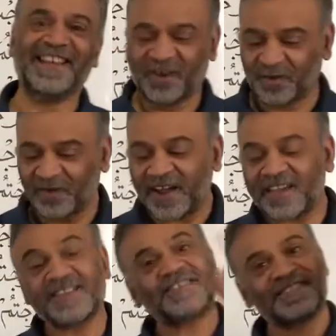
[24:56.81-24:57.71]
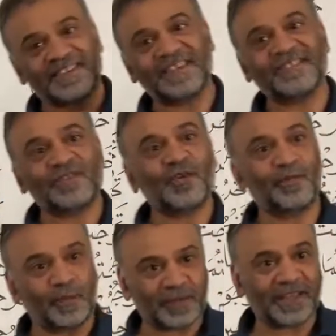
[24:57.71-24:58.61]
Huwa is your
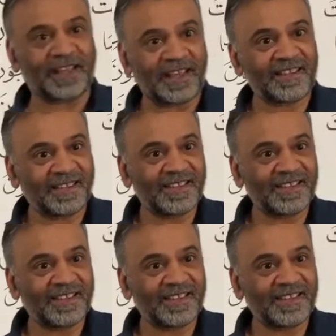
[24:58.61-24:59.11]
mubtada.